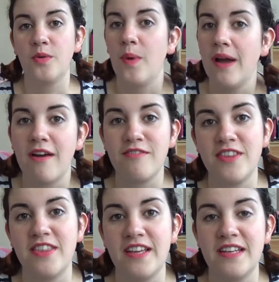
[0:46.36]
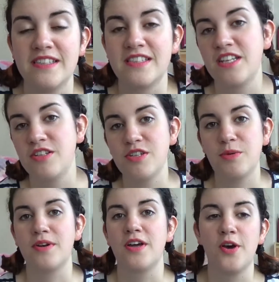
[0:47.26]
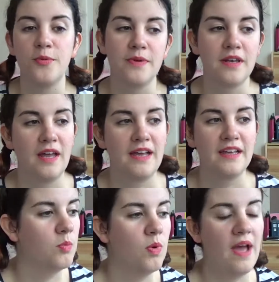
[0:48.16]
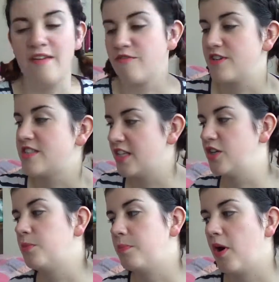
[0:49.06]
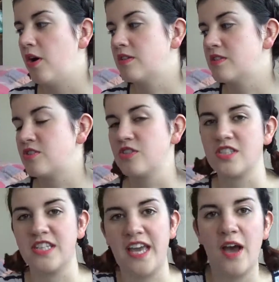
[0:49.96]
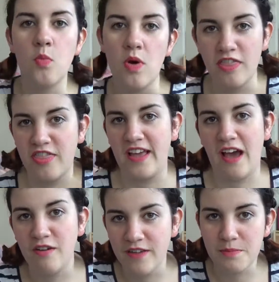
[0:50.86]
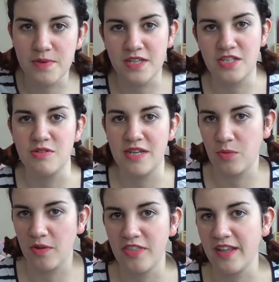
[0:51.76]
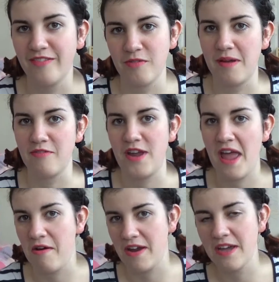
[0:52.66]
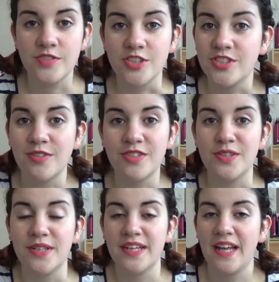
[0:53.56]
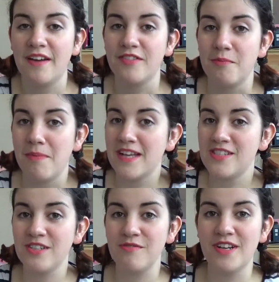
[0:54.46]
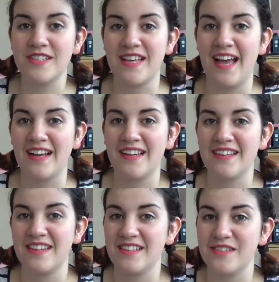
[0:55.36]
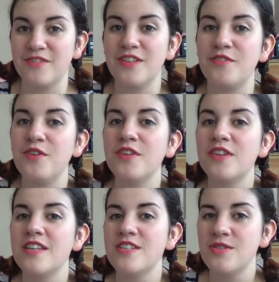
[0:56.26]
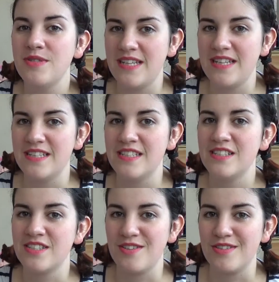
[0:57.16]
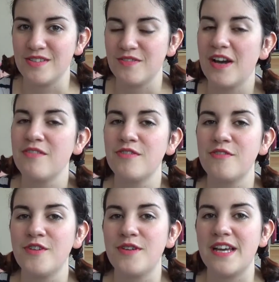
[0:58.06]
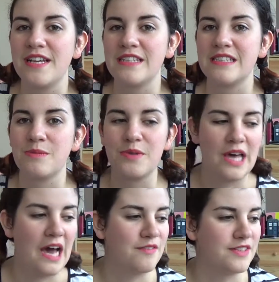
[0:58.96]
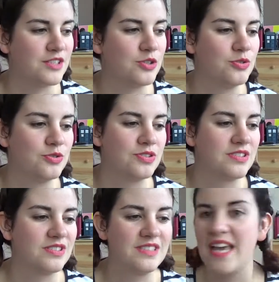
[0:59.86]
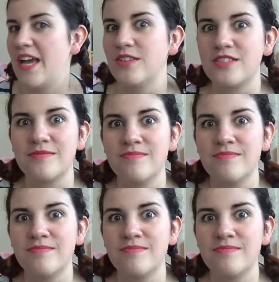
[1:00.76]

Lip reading: where everything is, and you don't want to open like every single box just to get one thing out of it because you need one thing from every area. Just don't do it. Have the magic rucksack that is full of all the things you need so you can survive for a few days without having to cause chaos.